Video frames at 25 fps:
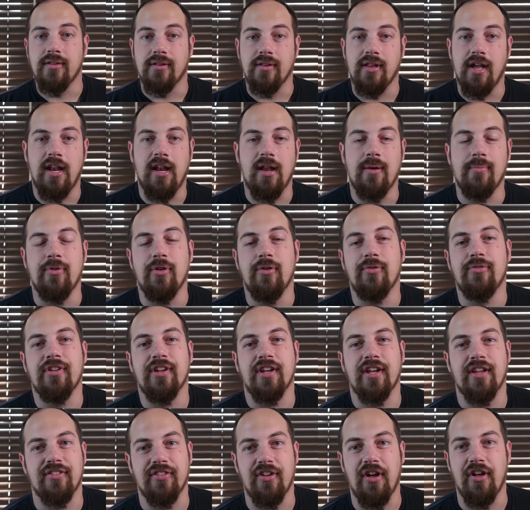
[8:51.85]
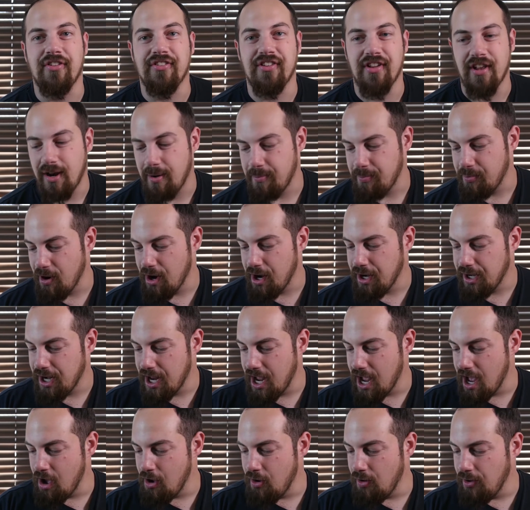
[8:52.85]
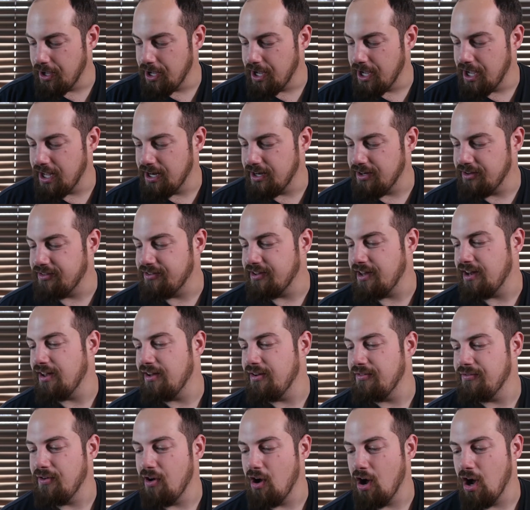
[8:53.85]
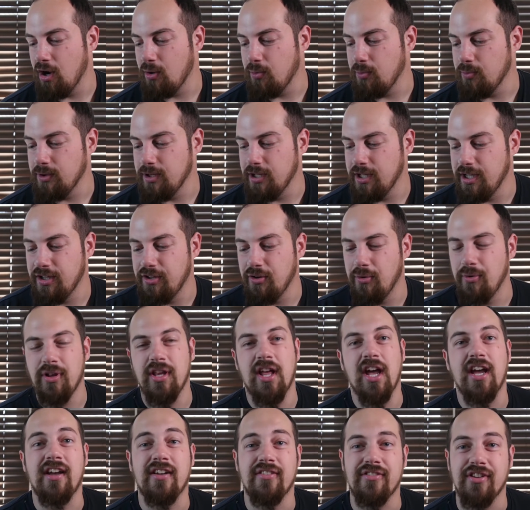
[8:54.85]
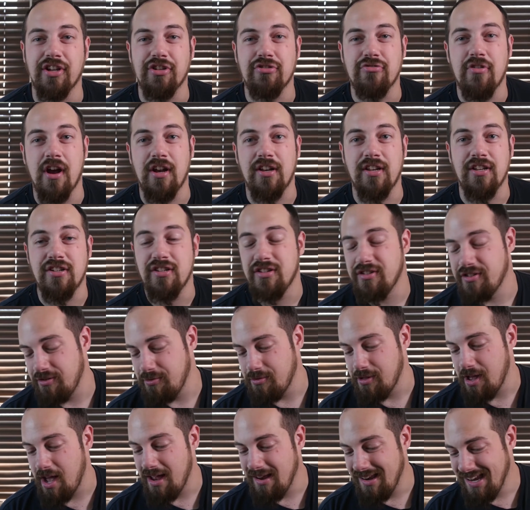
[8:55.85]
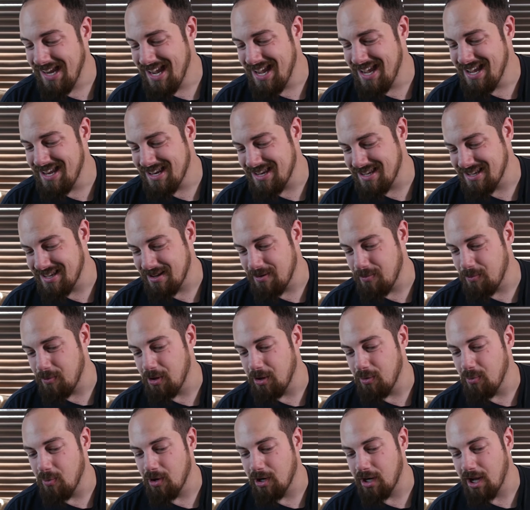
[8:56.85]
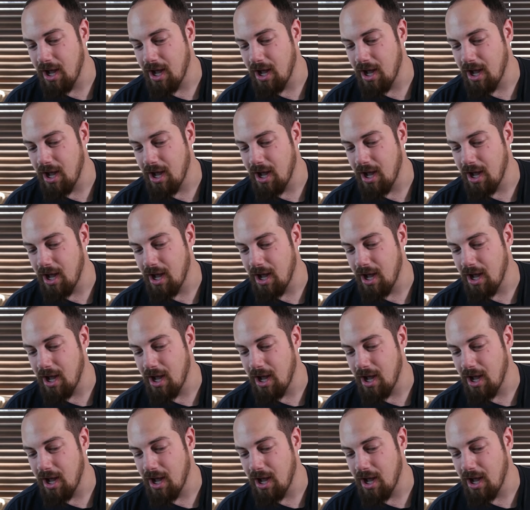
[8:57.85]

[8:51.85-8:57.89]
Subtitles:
The light I'm using is all set up right now, and instead of awkwardly doing that, because I tried to just do that and it didn't really work